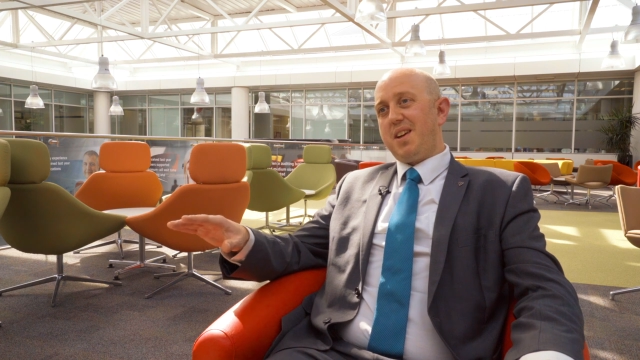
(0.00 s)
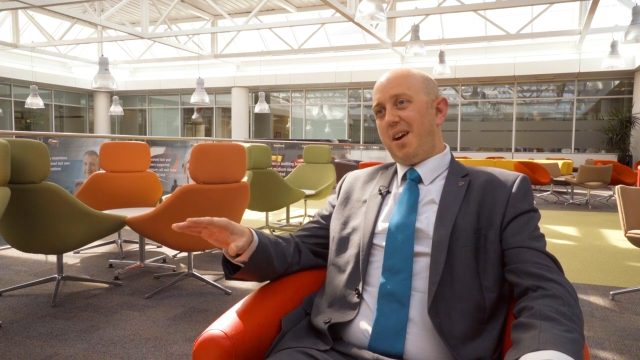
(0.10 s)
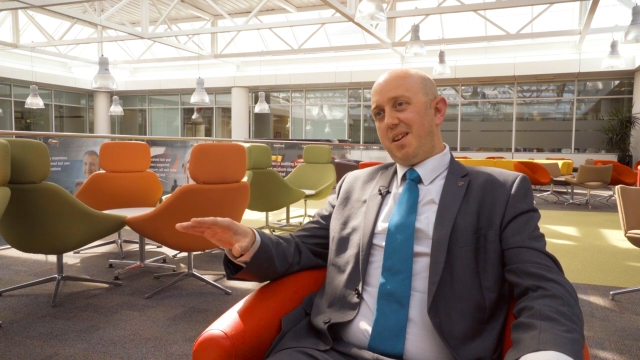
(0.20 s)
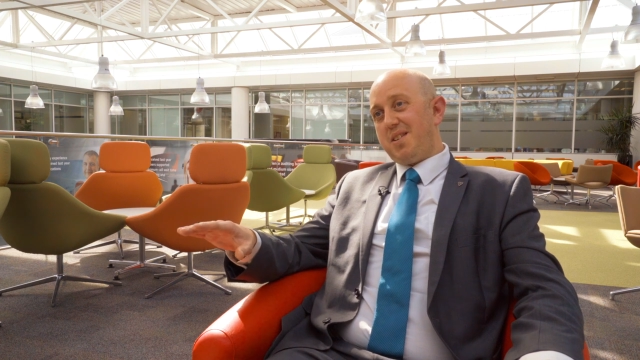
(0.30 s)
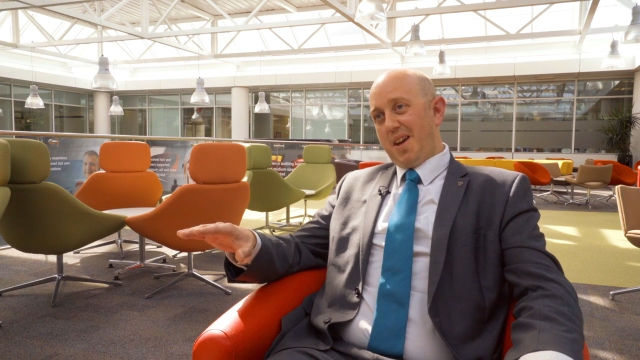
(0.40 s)

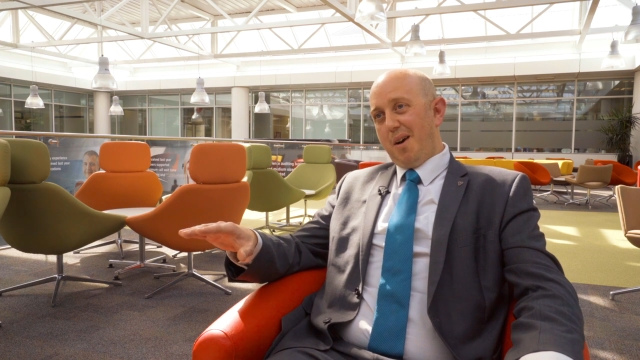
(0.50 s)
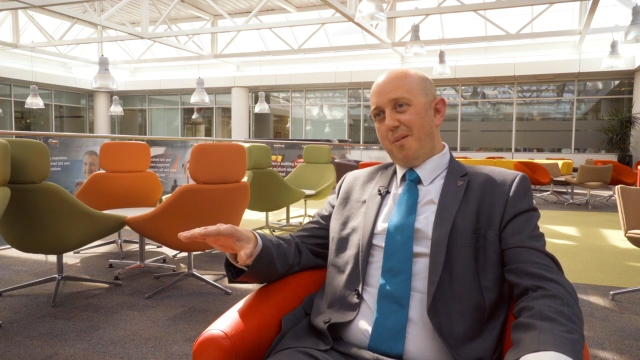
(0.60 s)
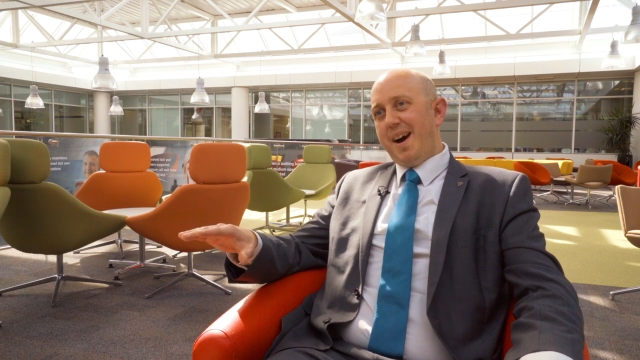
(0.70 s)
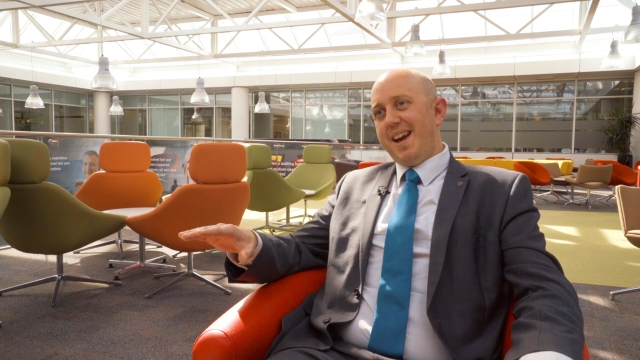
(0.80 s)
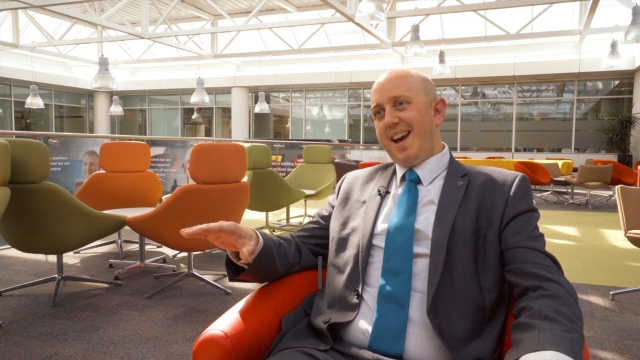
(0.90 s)
going to go
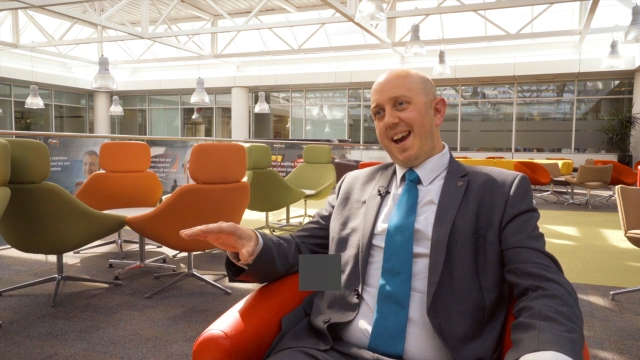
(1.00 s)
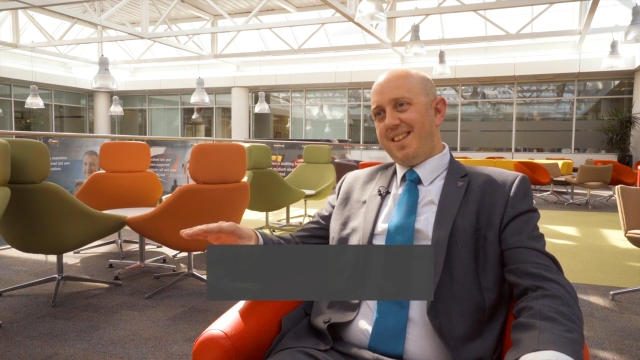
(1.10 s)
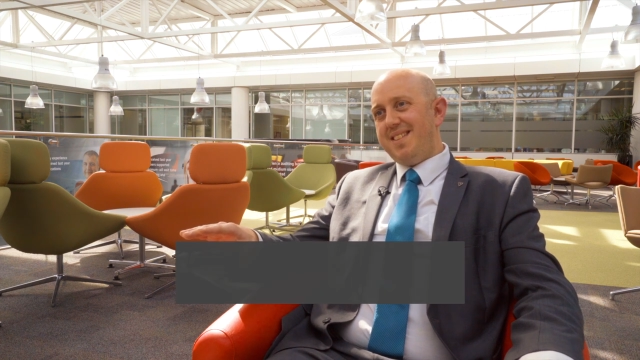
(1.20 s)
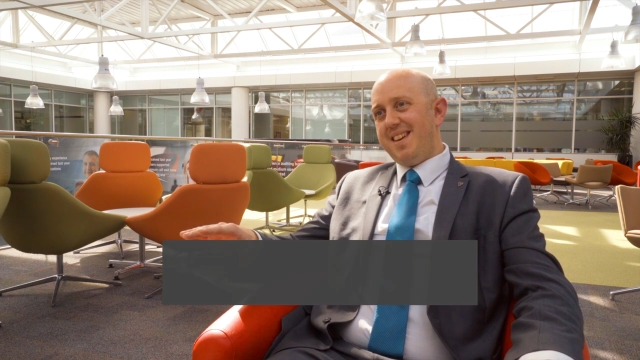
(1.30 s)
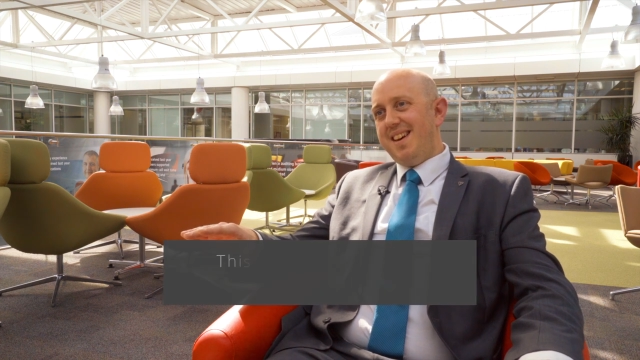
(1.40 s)
away
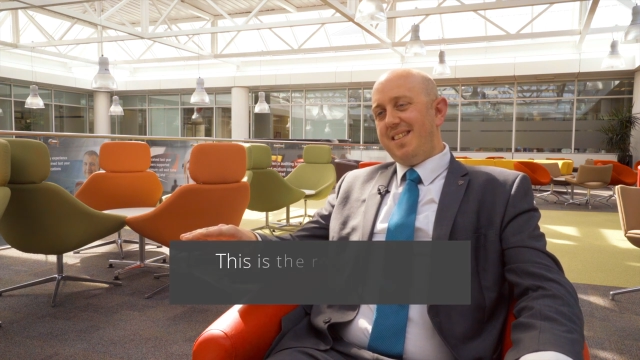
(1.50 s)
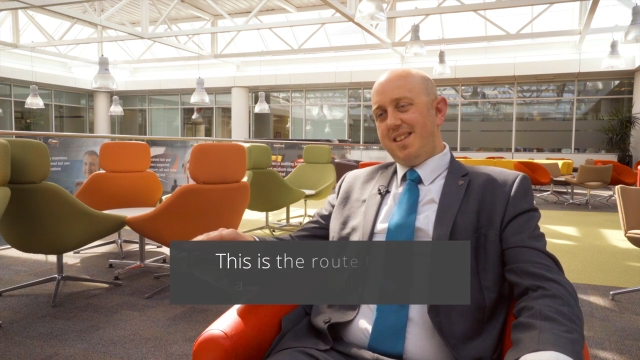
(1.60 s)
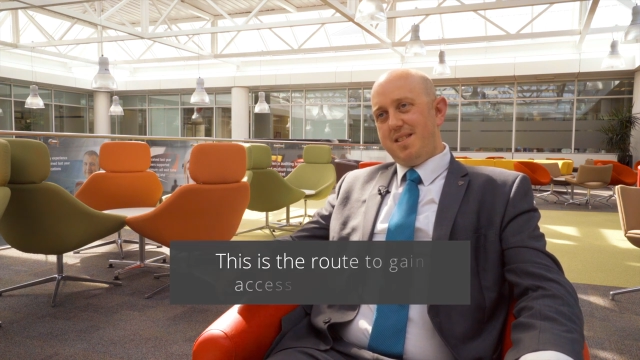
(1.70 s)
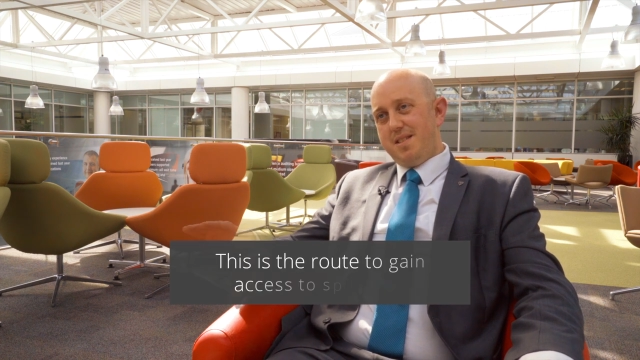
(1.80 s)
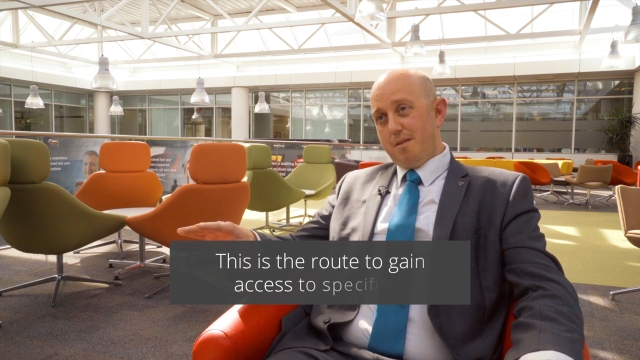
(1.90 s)
and
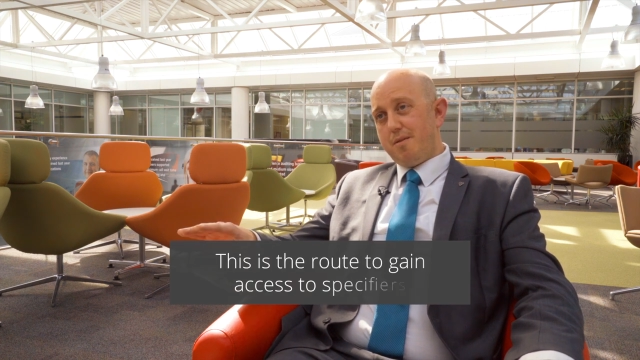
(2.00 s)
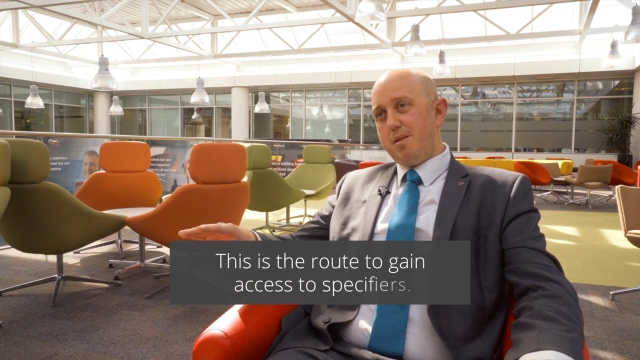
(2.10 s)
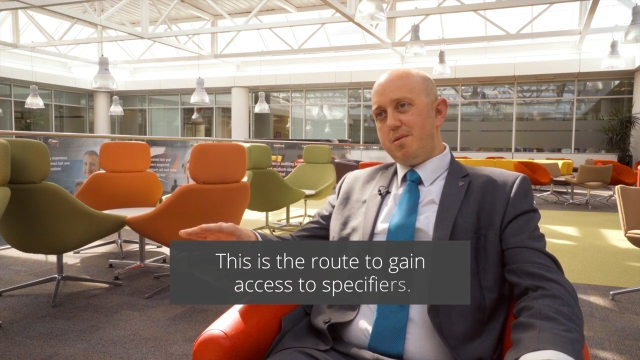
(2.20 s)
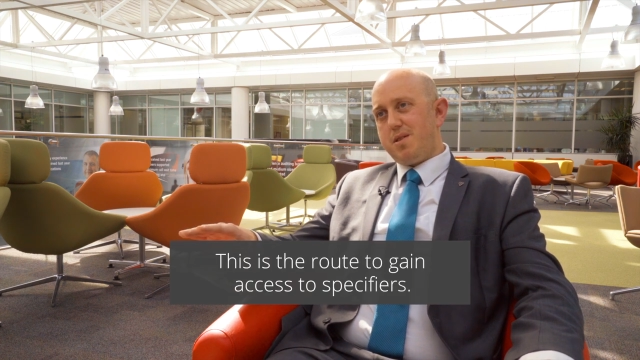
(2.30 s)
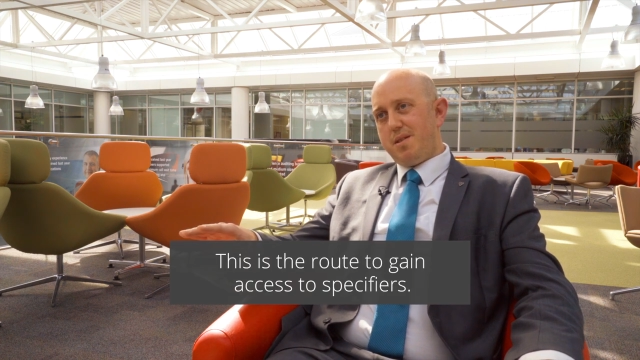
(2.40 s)
this is the
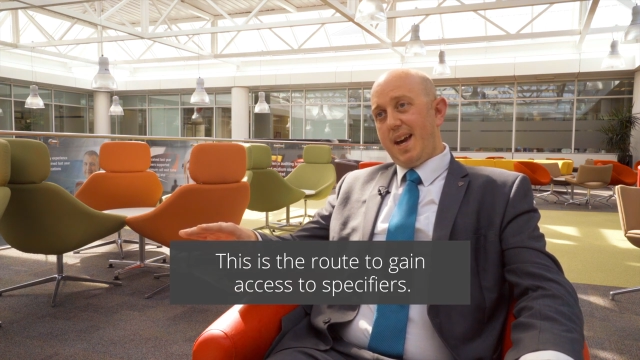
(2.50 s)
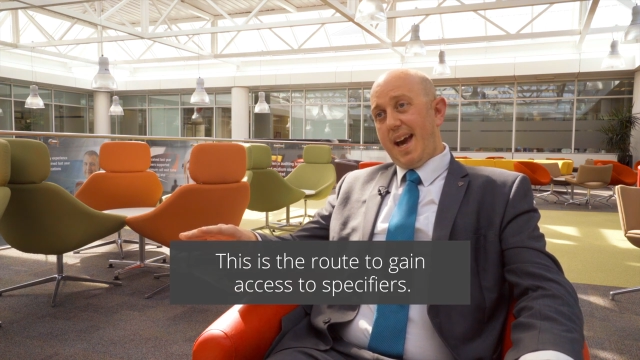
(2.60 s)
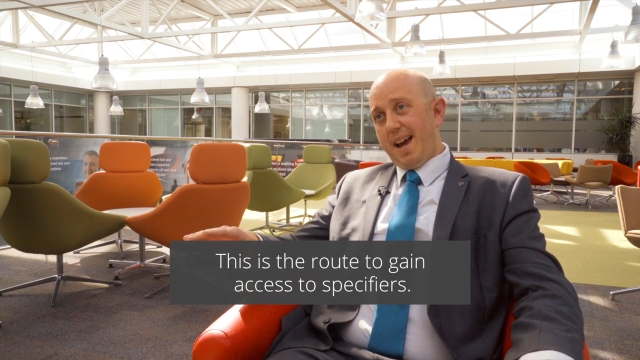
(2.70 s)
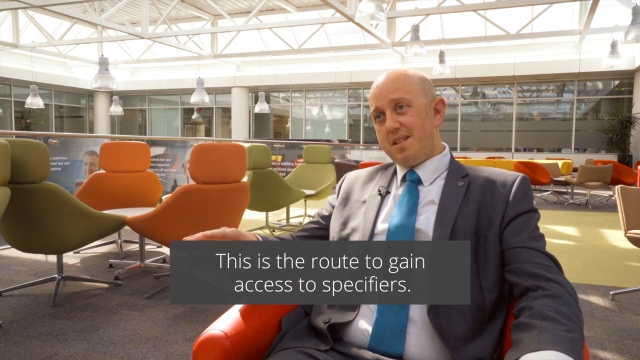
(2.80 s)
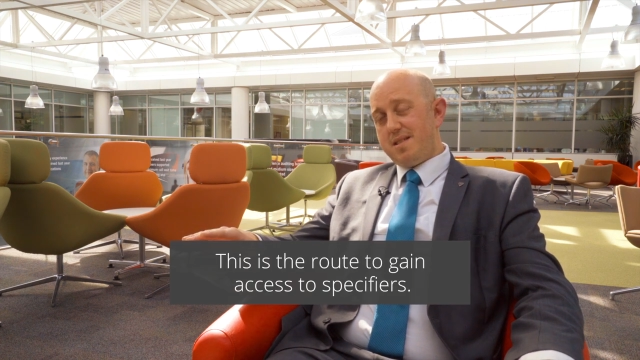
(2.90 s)
route to get
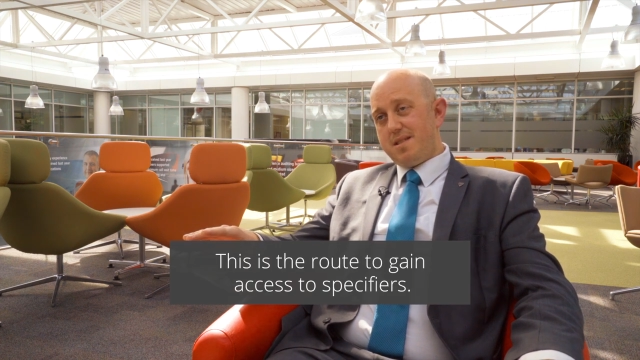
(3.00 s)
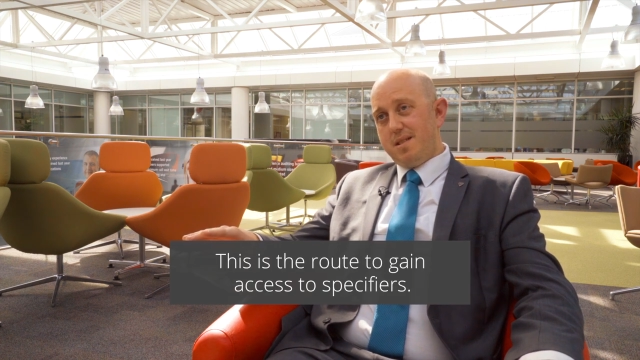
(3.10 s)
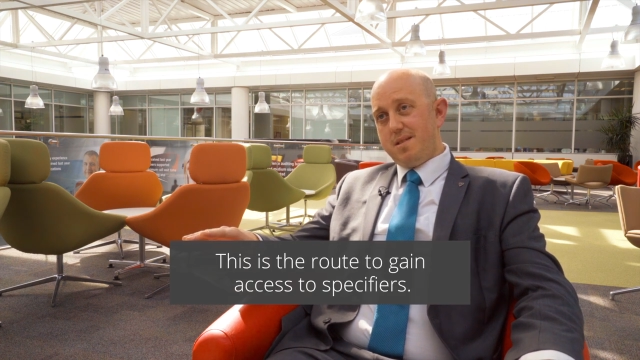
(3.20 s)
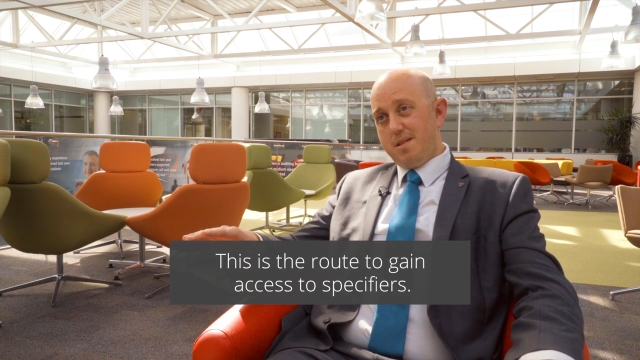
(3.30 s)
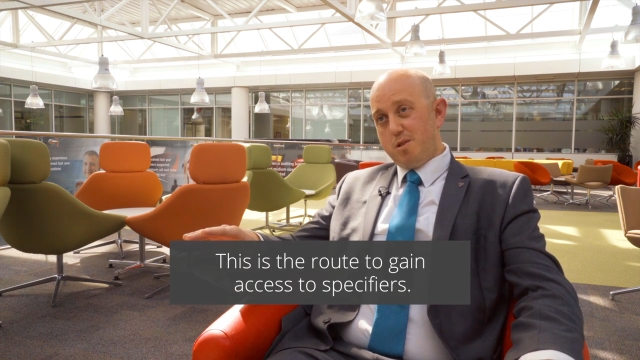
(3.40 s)
access
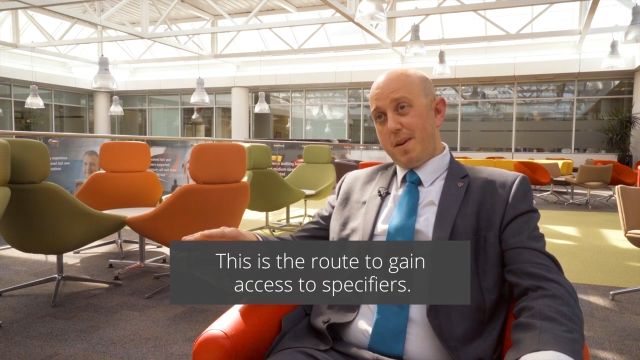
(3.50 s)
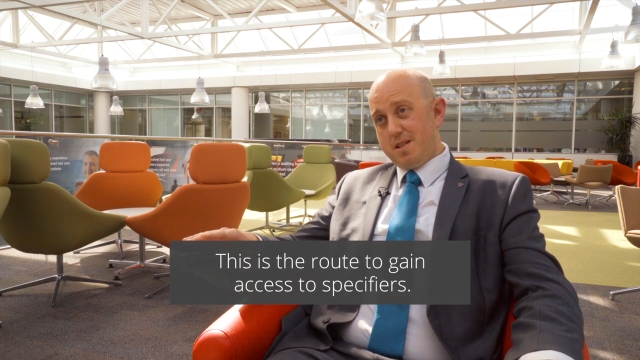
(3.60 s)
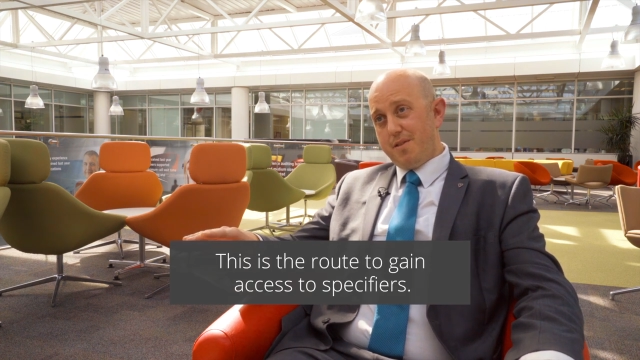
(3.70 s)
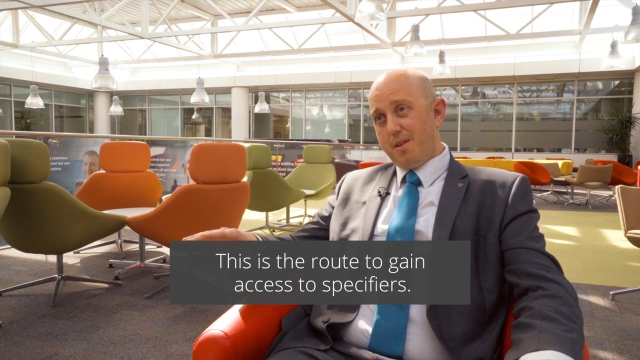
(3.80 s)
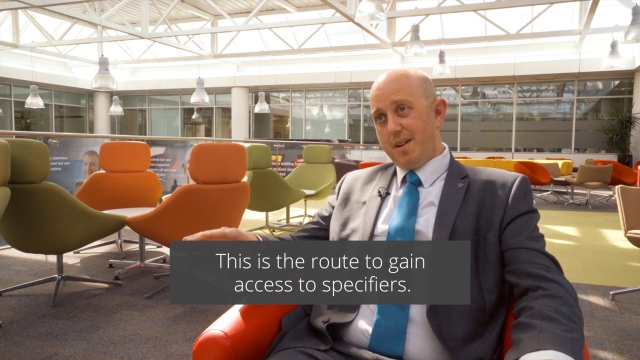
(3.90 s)
to, to
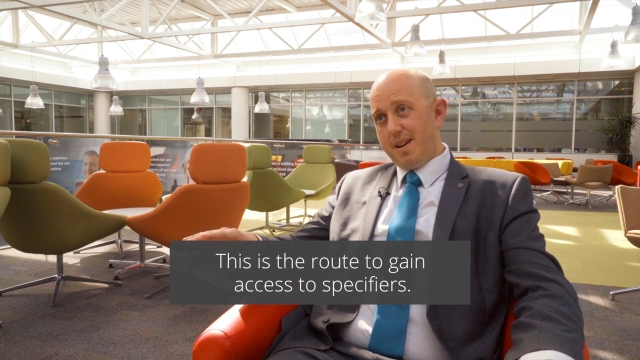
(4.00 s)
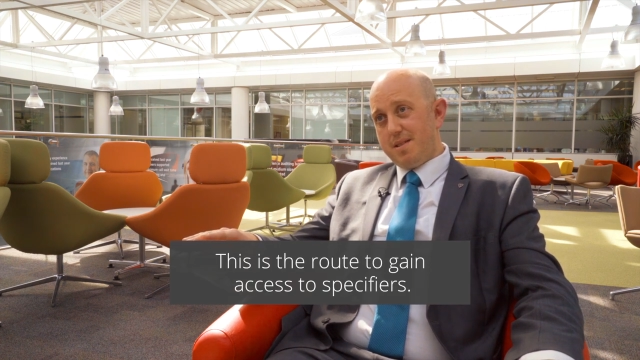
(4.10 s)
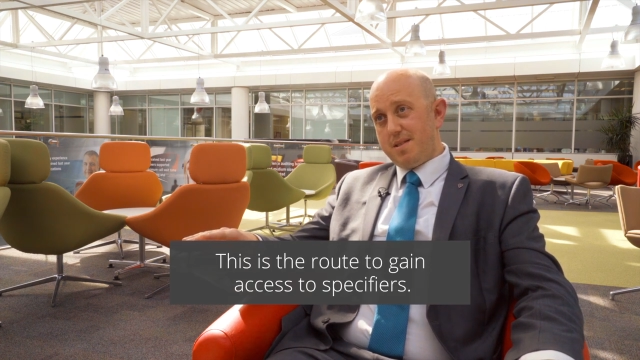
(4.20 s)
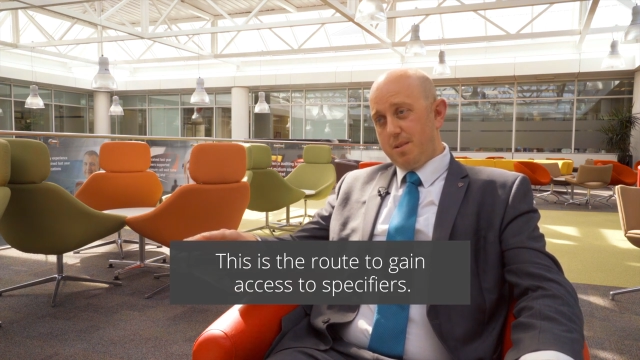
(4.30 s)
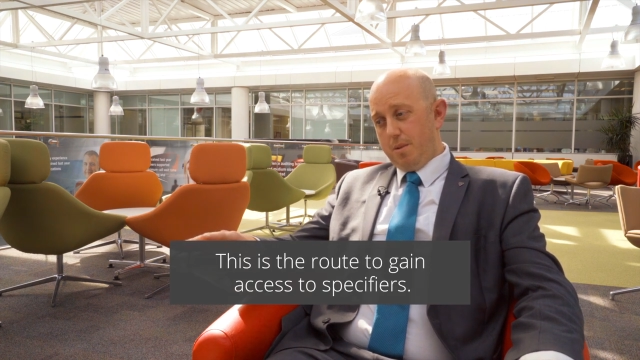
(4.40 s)
specifiers.